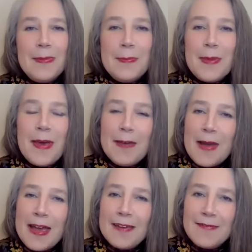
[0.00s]
My
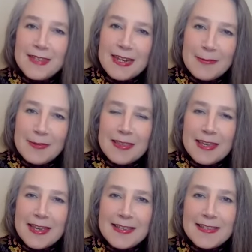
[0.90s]
way of dealing with
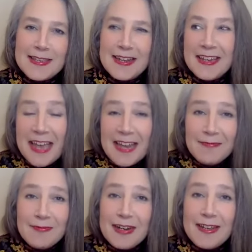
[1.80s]
this, and again,
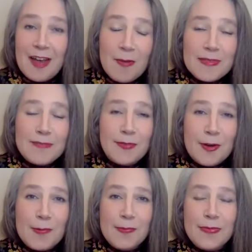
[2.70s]
it really comes
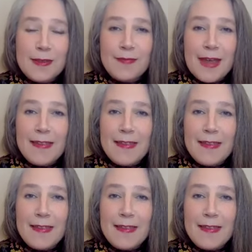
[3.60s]
from the fact
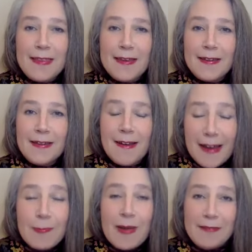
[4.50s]
that
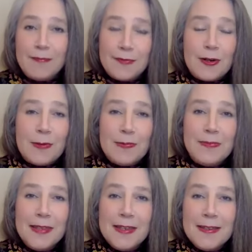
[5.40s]
I went from
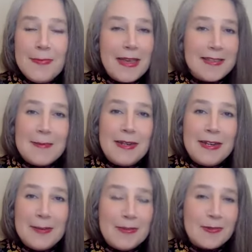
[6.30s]
being somebody who
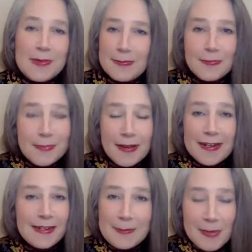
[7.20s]
was always behind a
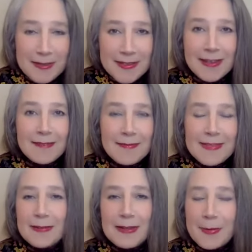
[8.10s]
computer
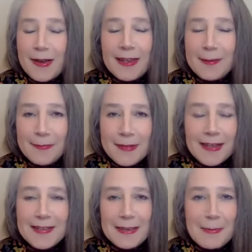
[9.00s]
doing my
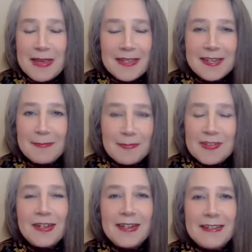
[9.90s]
legacy media
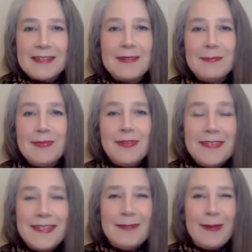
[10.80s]
journalism
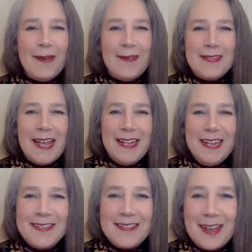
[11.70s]
until about
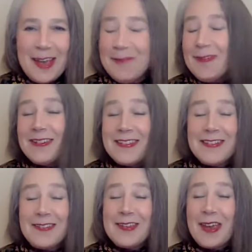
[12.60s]
10 years ago, which I
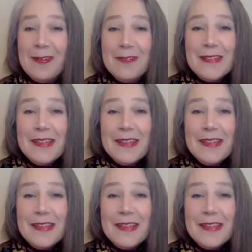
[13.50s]
still do,